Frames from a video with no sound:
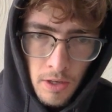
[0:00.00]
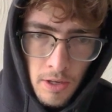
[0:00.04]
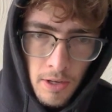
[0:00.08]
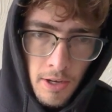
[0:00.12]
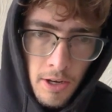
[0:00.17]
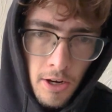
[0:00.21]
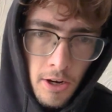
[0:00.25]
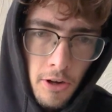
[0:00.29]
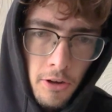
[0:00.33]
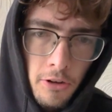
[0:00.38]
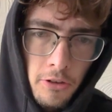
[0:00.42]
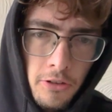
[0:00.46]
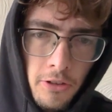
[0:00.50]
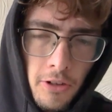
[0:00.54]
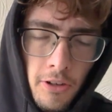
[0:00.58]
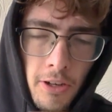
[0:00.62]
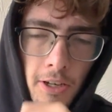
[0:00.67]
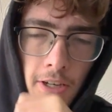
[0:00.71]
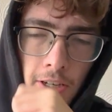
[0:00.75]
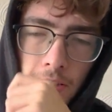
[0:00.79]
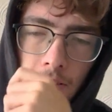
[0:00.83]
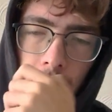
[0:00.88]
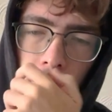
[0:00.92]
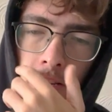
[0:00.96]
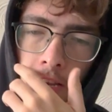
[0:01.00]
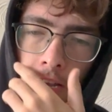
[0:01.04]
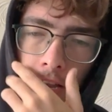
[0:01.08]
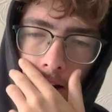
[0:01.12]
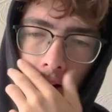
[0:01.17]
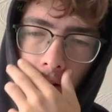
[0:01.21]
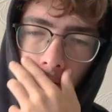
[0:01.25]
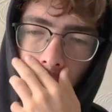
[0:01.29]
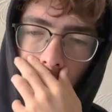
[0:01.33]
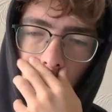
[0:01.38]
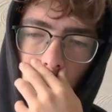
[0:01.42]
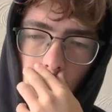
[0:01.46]
I also like to
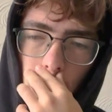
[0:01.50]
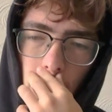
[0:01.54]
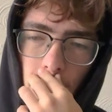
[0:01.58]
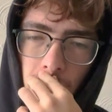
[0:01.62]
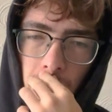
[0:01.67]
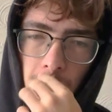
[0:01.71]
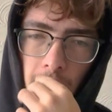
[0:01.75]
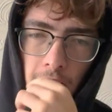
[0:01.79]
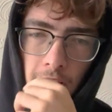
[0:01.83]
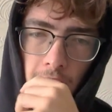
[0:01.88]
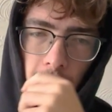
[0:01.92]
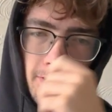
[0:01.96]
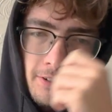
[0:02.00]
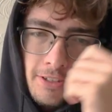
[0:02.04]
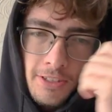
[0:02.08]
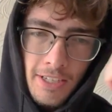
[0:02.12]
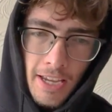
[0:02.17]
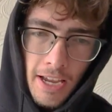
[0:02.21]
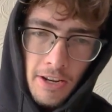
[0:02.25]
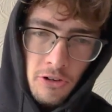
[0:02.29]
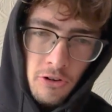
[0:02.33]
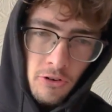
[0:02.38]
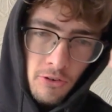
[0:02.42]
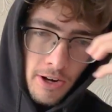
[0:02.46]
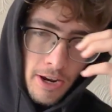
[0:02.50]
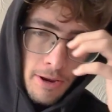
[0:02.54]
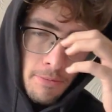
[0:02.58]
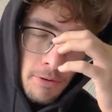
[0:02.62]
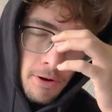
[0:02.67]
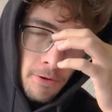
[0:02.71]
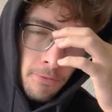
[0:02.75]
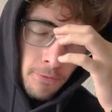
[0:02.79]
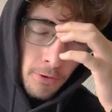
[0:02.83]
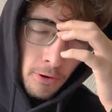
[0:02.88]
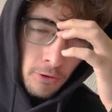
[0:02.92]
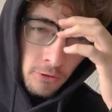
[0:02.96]
kind of over-saturate
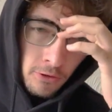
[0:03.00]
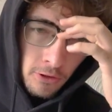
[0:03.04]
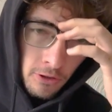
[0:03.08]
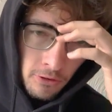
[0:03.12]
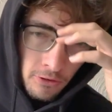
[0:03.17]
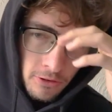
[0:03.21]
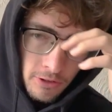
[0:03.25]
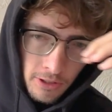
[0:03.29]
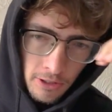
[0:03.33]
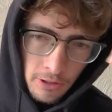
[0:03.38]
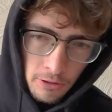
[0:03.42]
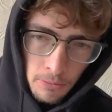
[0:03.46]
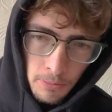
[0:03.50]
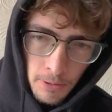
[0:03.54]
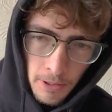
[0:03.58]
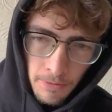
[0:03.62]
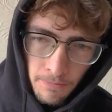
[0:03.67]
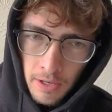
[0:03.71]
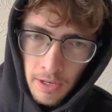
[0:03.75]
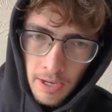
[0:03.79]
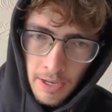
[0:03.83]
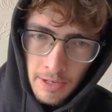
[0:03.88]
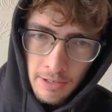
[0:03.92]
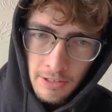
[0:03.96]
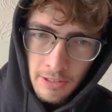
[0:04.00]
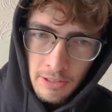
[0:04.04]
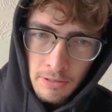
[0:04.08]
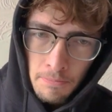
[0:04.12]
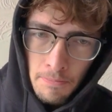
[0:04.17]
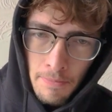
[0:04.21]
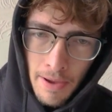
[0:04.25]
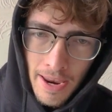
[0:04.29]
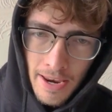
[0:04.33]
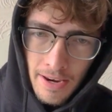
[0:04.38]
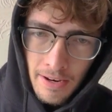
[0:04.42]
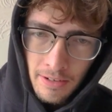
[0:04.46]
my photos a little bit. It just
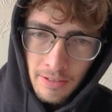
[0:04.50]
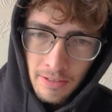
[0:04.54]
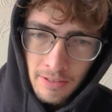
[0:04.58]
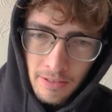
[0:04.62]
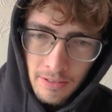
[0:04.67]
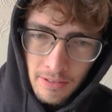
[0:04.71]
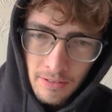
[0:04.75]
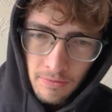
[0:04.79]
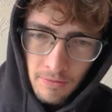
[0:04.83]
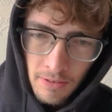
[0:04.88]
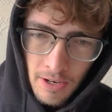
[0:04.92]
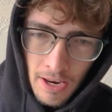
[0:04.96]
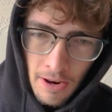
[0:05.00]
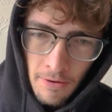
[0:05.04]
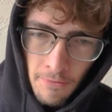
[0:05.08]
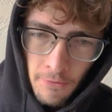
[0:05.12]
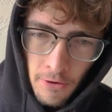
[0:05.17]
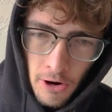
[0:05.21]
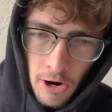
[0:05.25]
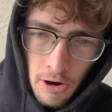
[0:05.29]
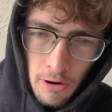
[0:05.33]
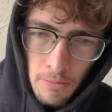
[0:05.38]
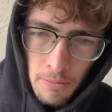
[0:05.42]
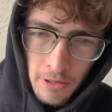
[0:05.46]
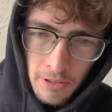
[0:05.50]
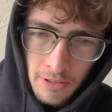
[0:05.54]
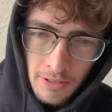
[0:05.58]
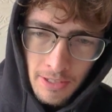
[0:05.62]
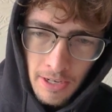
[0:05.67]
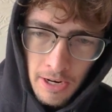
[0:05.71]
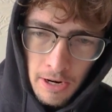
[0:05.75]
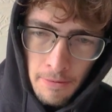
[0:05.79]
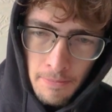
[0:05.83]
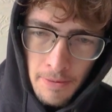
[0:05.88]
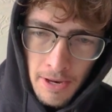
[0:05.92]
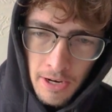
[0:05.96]
makes the environments that
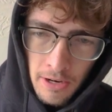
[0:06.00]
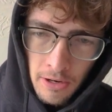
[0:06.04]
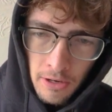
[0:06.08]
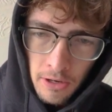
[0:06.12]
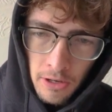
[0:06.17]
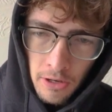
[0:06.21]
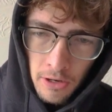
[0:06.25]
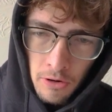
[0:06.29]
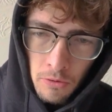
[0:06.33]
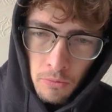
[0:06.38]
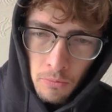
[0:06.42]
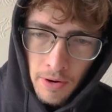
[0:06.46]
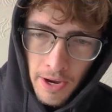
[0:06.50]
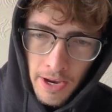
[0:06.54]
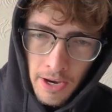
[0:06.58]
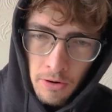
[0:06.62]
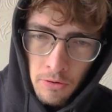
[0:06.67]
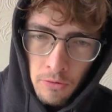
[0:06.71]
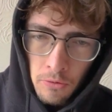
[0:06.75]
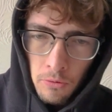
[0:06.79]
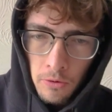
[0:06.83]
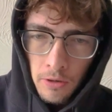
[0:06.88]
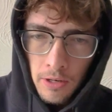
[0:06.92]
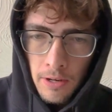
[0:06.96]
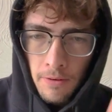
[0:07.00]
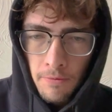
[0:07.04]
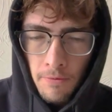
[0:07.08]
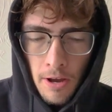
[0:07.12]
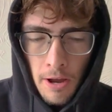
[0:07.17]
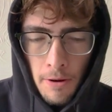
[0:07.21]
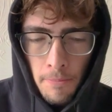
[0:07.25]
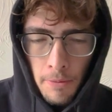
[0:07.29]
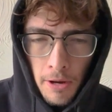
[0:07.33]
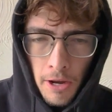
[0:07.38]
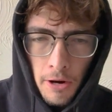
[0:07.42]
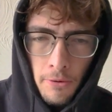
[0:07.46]
I'm in look way cooler.
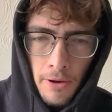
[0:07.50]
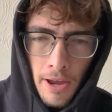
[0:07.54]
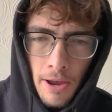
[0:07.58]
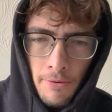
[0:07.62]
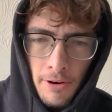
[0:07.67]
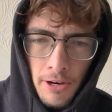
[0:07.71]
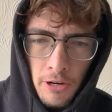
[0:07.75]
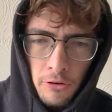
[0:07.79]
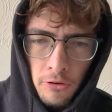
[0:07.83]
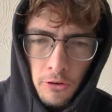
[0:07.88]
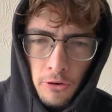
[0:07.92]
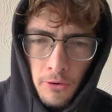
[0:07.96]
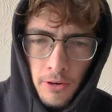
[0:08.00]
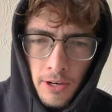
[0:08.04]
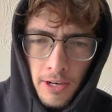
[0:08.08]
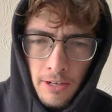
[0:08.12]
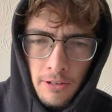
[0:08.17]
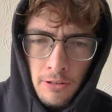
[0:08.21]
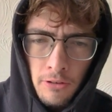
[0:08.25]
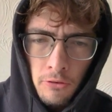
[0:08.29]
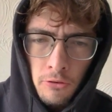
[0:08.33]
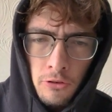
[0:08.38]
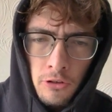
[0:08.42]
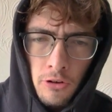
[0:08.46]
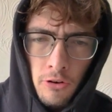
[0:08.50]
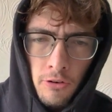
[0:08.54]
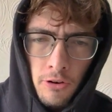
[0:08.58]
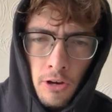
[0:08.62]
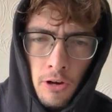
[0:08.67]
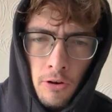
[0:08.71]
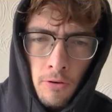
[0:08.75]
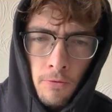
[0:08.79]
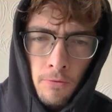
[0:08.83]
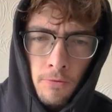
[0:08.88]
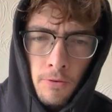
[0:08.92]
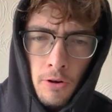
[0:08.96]
And by the way, when you're doing this, it'll show the
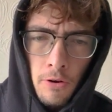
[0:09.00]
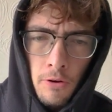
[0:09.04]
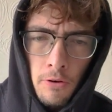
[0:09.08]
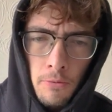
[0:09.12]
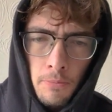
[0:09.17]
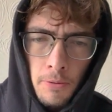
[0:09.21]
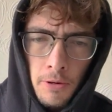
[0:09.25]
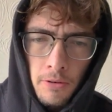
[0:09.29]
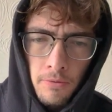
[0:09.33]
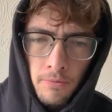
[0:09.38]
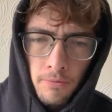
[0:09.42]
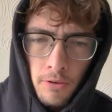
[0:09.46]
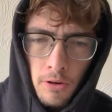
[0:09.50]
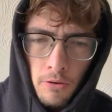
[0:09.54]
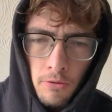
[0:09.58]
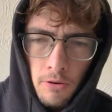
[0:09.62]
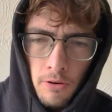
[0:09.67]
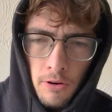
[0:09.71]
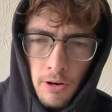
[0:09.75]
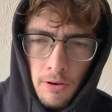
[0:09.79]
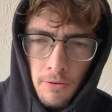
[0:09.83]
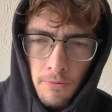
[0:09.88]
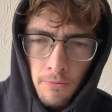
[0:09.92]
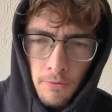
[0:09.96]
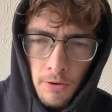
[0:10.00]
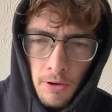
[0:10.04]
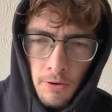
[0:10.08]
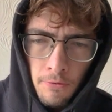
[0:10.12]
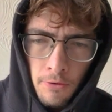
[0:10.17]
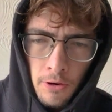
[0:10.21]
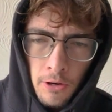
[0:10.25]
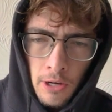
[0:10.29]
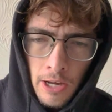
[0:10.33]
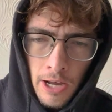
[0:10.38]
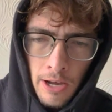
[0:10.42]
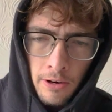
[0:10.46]
whole photo, but don't worry,
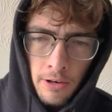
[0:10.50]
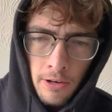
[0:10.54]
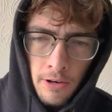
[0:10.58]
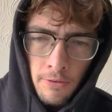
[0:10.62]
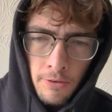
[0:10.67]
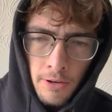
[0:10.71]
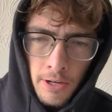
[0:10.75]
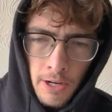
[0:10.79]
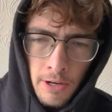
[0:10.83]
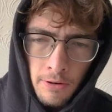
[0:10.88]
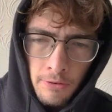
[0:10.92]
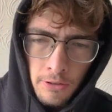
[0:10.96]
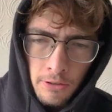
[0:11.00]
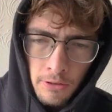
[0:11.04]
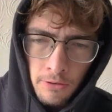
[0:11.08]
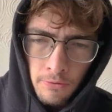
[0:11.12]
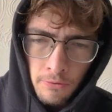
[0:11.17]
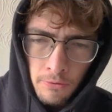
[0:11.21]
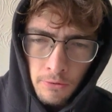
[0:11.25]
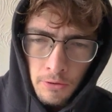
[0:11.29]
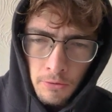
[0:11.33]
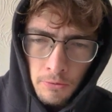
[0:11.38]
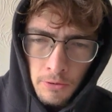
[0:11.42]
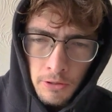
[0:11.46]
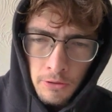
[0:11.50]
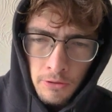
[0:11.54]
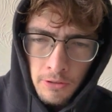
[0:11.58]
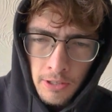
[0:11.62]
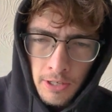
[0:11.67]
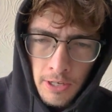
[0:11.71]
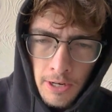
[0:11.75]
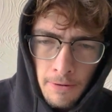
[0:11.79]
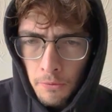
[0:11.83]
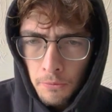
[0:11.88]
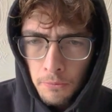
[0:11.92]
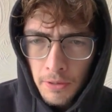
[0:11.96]
you've cut out the other half, so you won't see
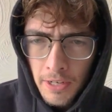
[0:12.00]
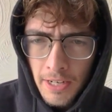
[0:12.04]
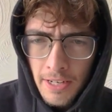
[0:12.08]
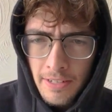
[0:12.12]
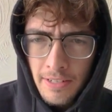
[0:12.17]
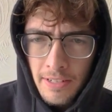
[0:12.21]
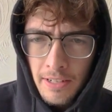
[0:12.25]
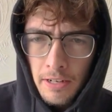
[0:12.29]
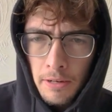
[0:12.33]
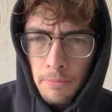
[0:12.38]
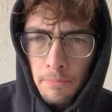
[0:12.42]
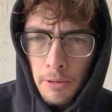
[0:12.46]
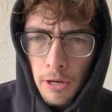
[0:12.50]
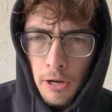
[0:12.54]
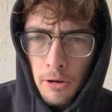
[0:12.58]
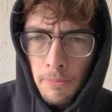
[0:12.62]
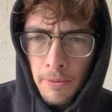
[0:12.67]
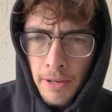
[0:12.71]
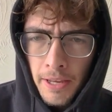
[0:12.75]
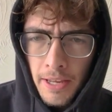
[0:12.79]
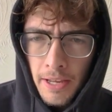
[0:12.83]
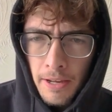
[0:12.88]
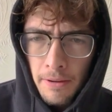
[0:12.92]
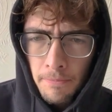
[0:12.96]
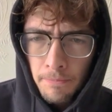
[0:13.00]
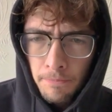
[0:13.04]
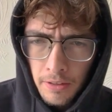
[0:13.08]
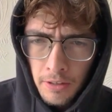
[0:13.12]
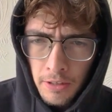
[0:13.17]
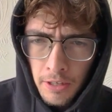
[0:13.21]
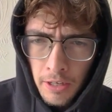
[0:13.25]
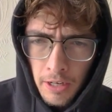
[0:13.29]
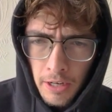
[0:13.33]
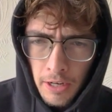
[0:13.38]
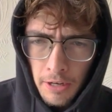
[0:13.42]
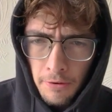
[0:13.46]
that. These at the bottom here,
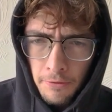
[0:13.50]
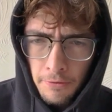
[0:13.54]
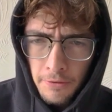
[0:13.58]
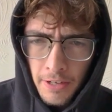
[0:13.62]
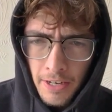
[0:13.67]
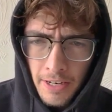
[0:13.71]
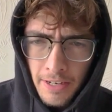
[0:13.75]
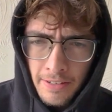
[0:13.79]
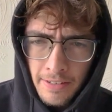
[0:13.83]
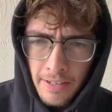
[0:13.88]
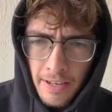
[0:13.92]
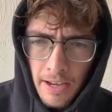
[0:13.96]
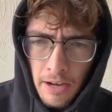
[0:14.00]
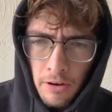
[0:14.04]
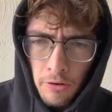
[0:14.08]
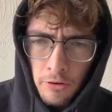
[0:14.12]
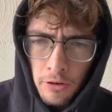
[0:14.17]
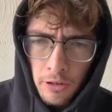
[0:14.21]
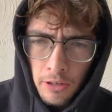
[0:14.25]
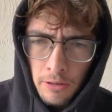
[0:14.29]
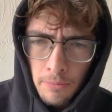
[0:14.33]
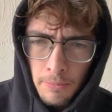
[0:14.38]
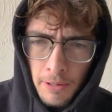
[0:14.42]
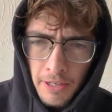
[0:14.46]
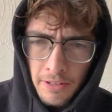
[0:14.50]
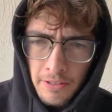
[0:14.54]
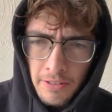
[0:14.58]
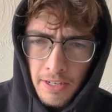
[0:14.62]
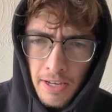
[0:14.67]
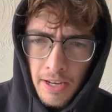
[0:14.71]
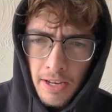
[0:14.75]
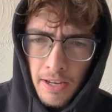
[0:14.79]
curve, detail, color mixer,